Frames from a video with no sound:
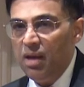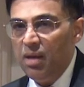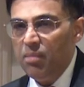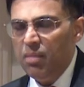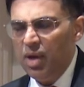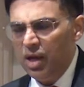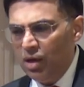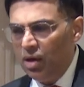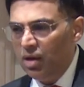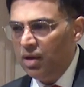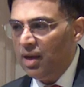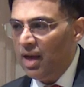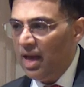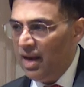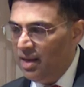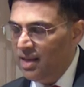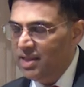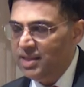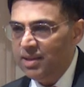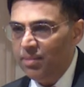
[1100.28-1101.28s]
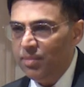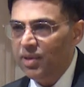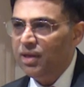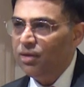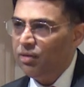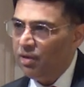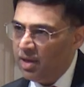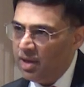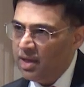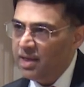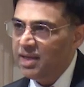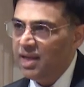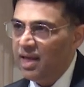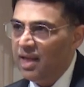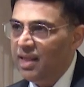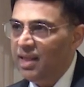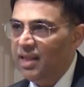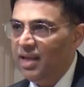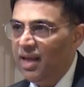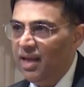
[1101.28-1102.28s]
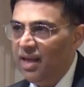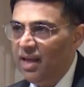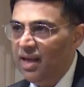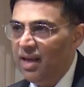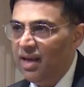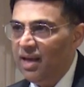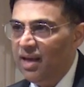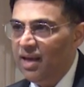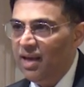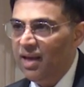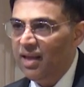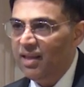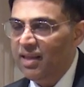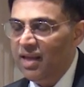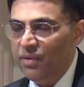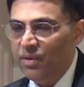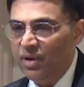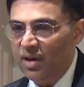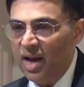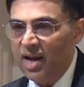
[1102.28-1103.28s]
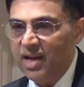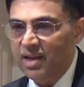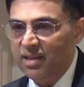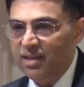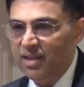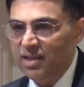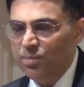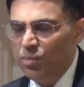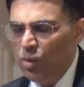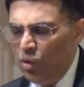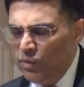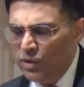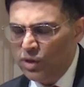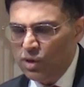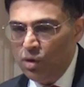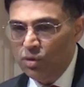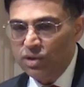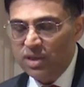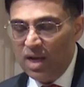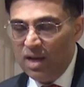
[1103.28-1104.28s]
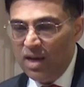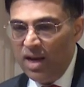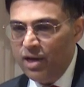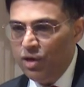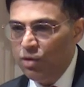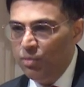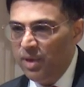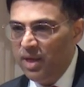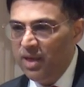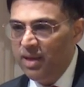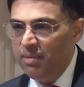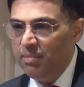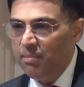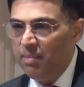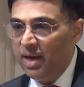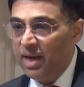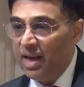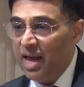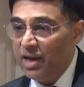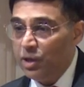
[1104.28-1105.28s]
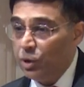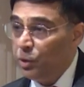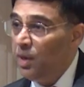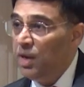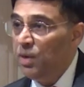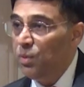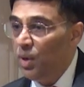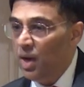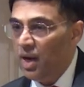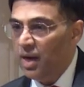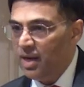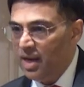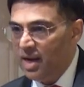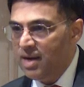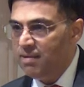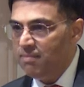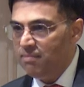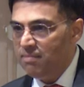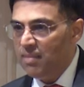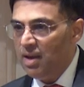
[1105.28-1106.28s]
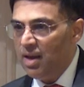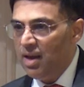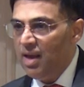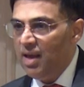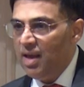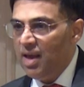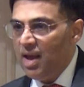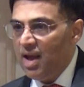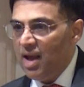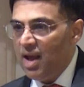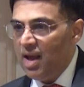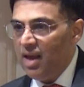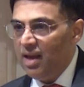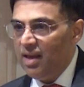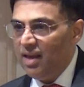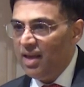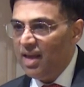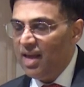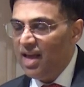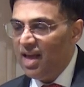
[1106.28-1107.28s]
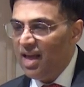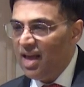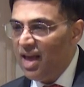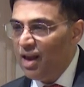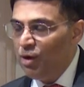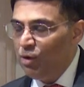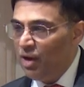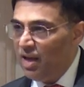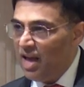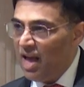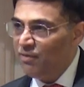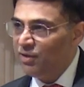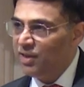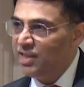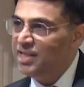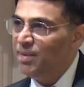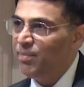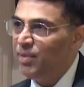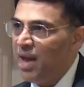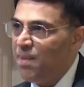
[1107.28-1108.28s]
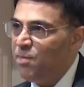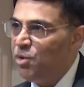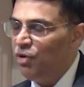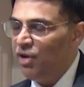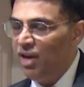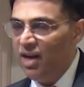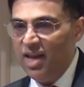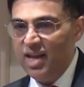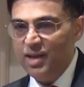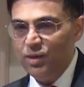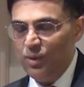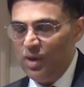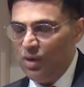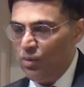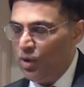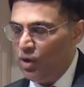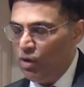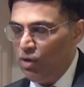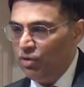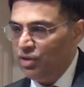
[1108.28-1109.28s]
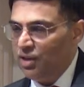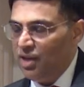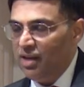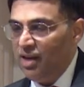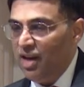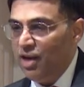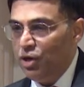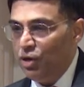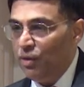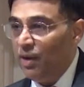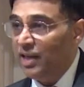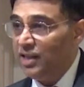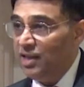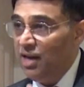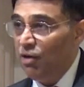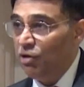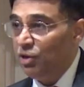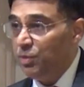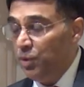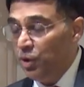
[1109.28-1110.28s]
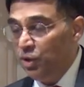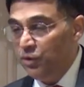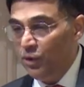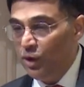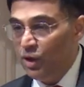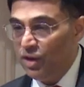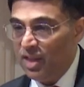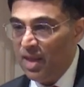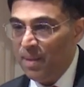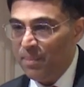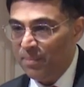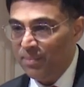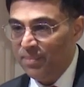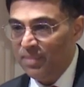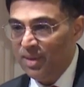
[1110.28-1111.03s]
my God, I learned something today. They were right. This move which looks ugly to me might actually work. And after some time, you realize, well, what looks ugly to you actually looks beautiful to them.